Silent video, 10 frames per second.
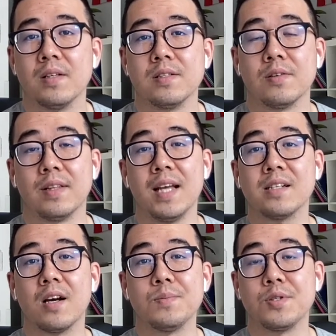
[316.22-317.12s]
So
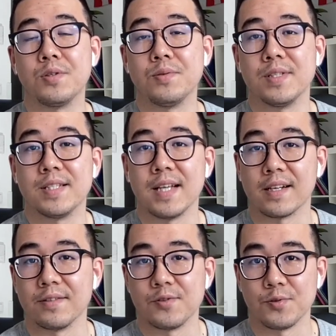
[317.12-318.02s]
that comes to the
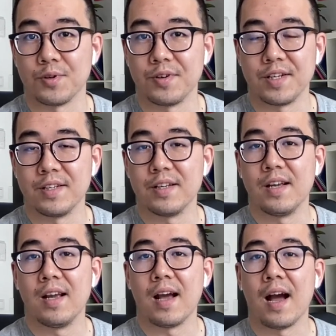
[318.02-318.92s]
second story,
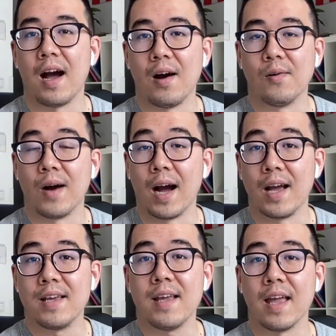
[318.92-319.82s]
how
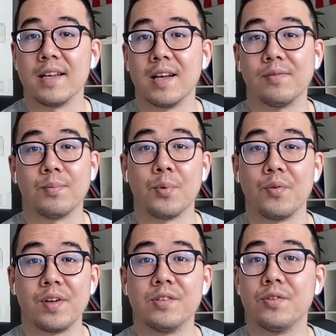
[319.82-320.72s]
I end up
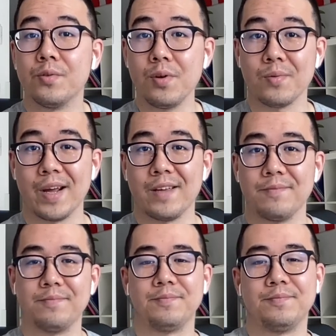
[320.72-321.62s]
moving to Norway.
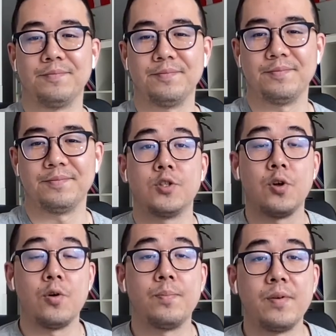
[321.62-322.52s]

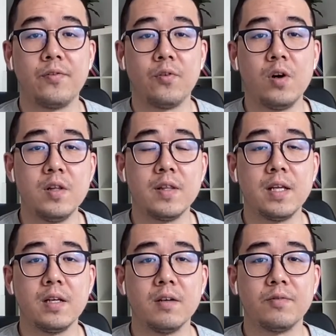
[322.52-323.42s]
So before
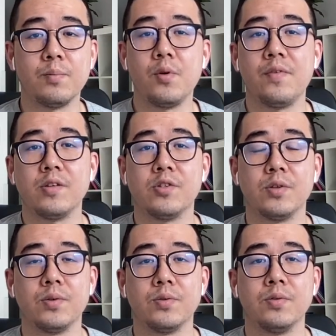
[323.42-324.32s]
thinking of moving
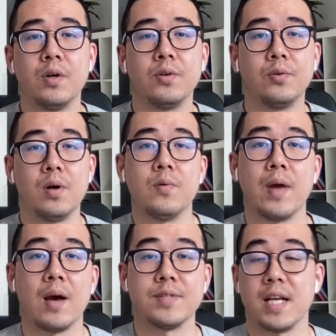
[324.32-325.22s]
to Norway,
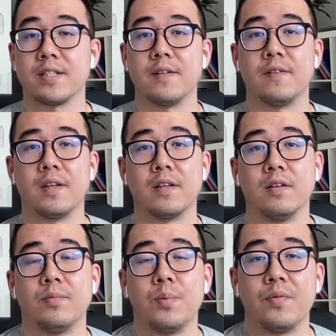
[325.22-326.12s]
I was actually thinking
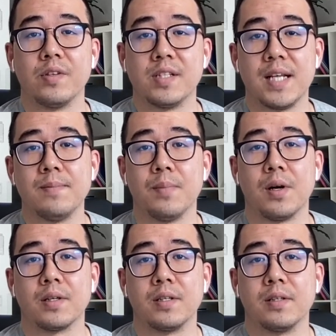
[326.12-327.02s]
of moving to
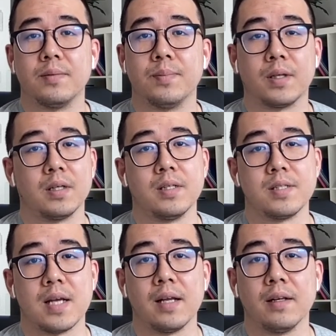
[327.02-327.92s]
Denmark
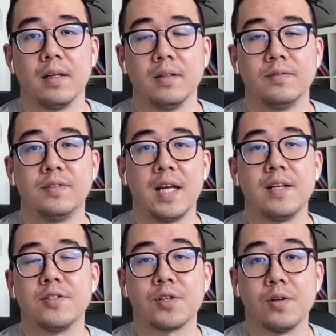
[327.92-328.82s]
because I love
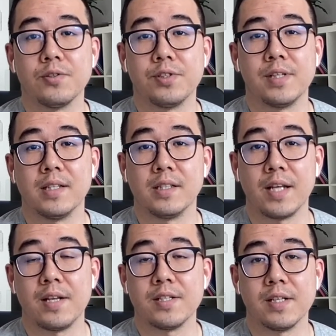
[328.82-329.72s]
Danish culture and
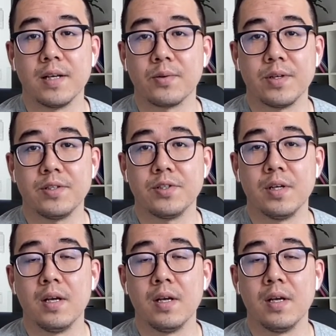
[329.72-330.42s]
Danish language.